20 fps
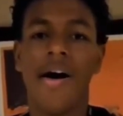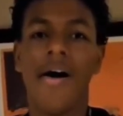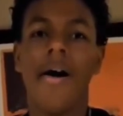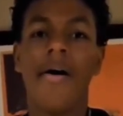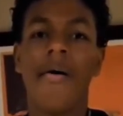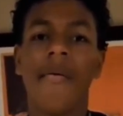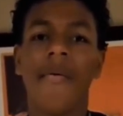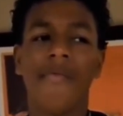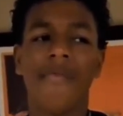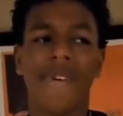
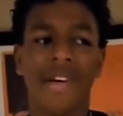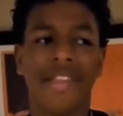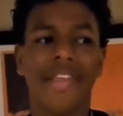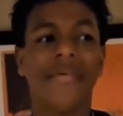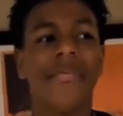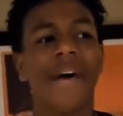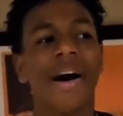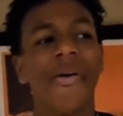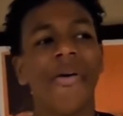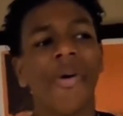I
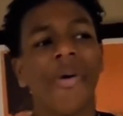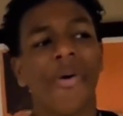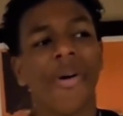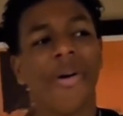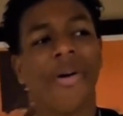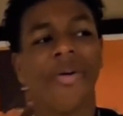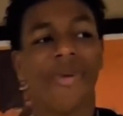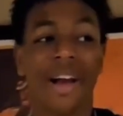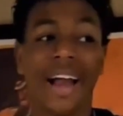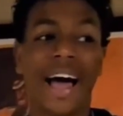think my role,
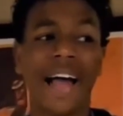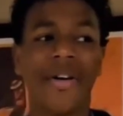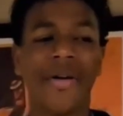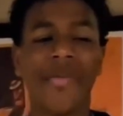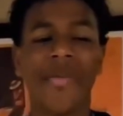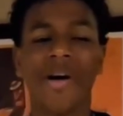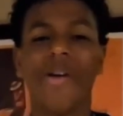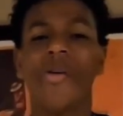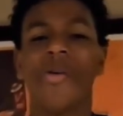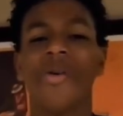
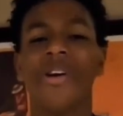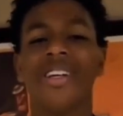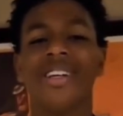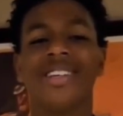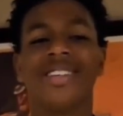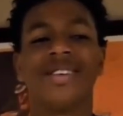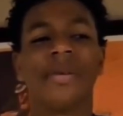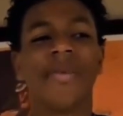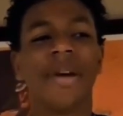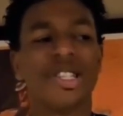
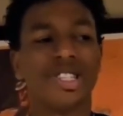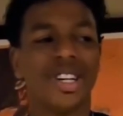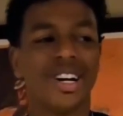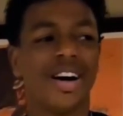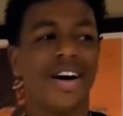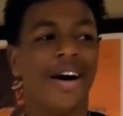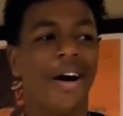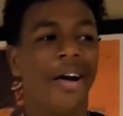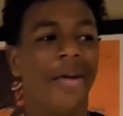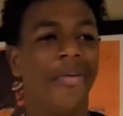is to make sure
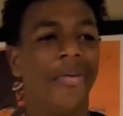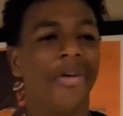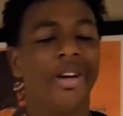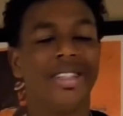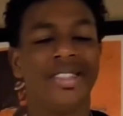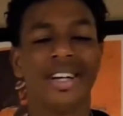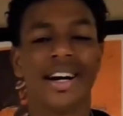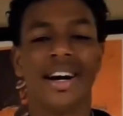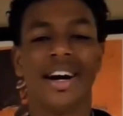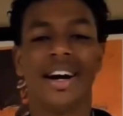that all the
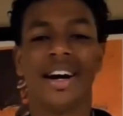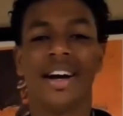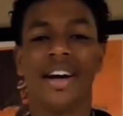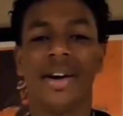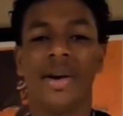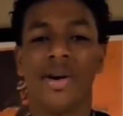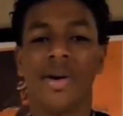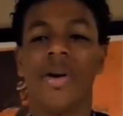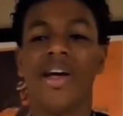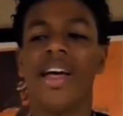boys are,
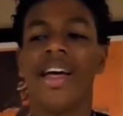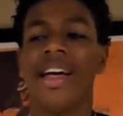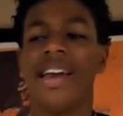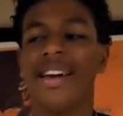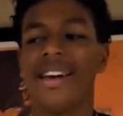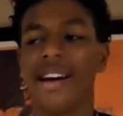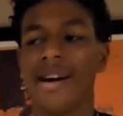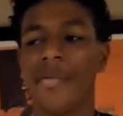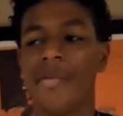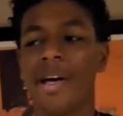you know,
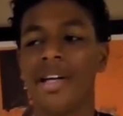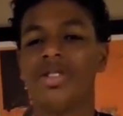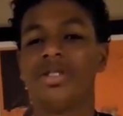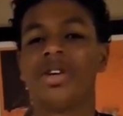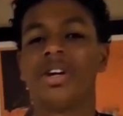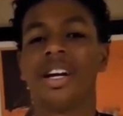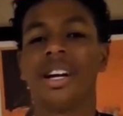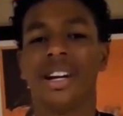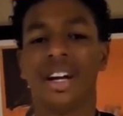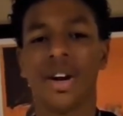in their mental,
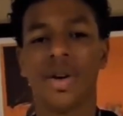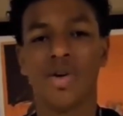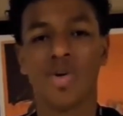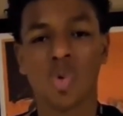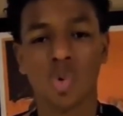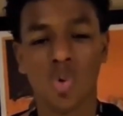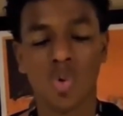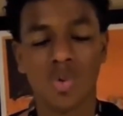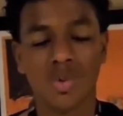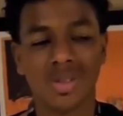in their
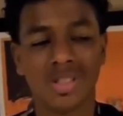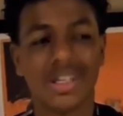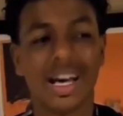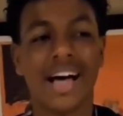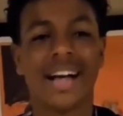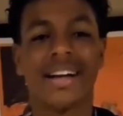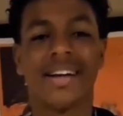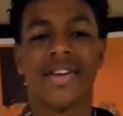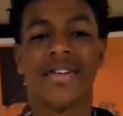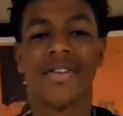rooms
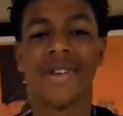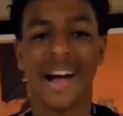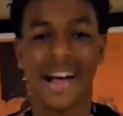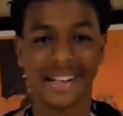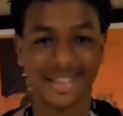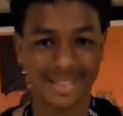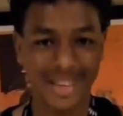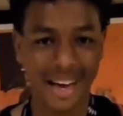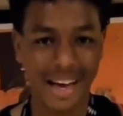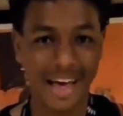at the
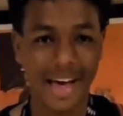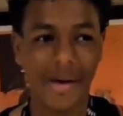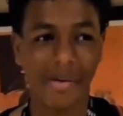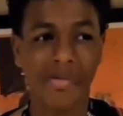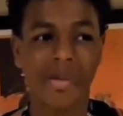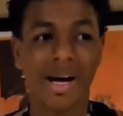right time.